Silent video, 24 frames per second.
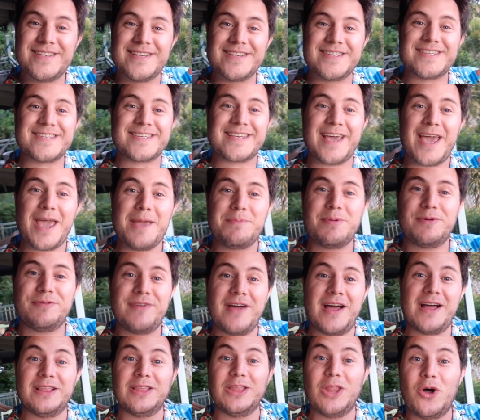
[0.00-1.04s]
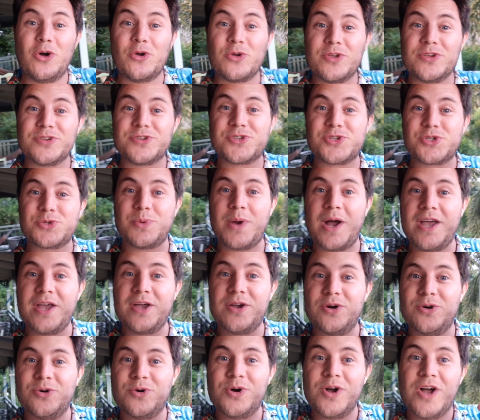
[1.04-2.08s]
escape of our longest
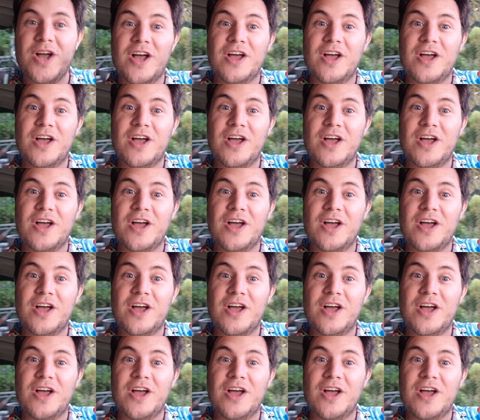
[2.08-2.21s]
swale,